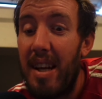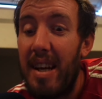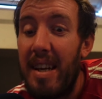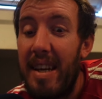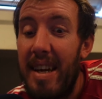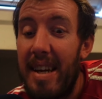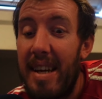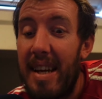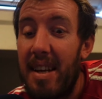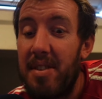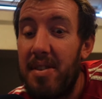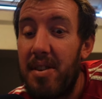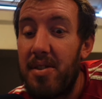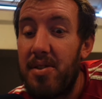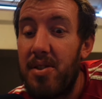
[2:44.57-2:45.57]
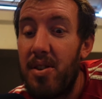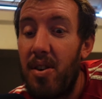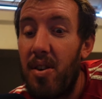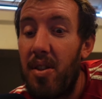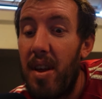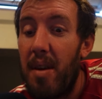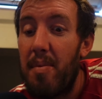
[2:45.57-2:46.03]
you can sow
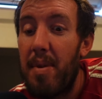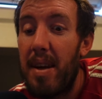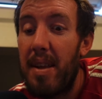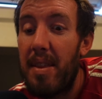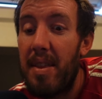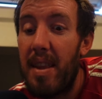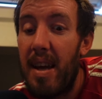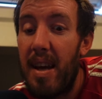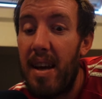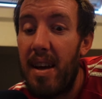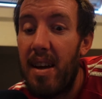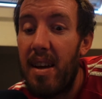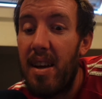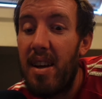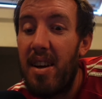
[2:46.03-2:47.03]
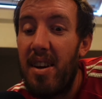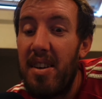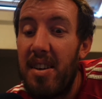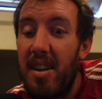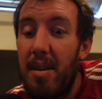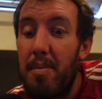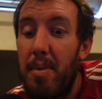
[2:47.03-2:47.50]
them in there, and
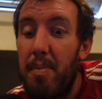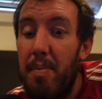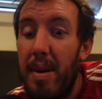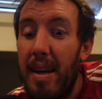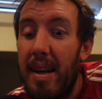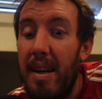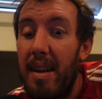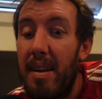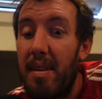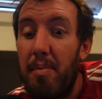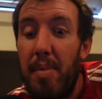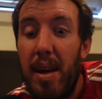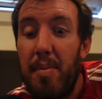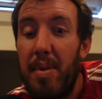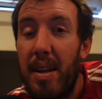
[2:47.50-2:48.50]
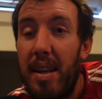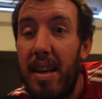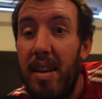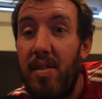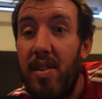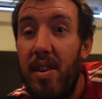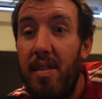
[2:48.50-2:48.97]
you can be picking baby
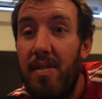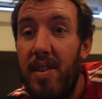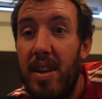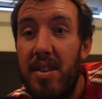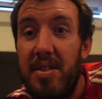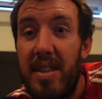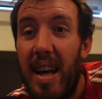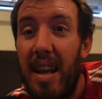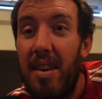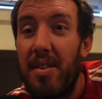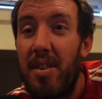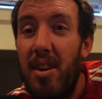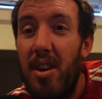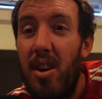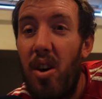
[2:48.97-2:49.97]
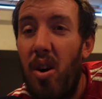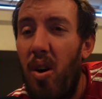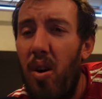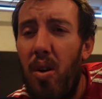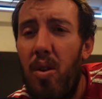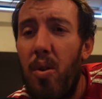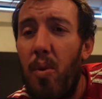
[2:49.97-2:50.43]
leaves for your salad
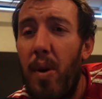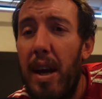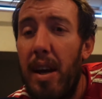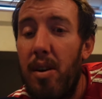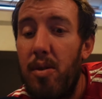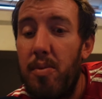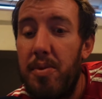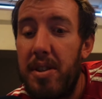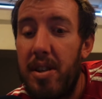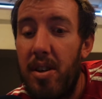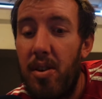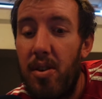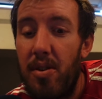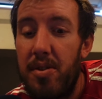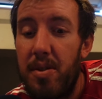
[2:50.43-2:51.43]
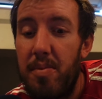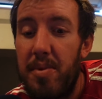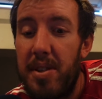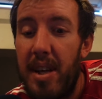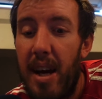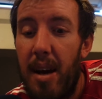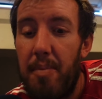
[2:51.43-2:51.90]
all the way up to autumn
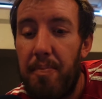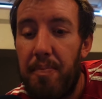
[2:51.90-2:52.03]
time.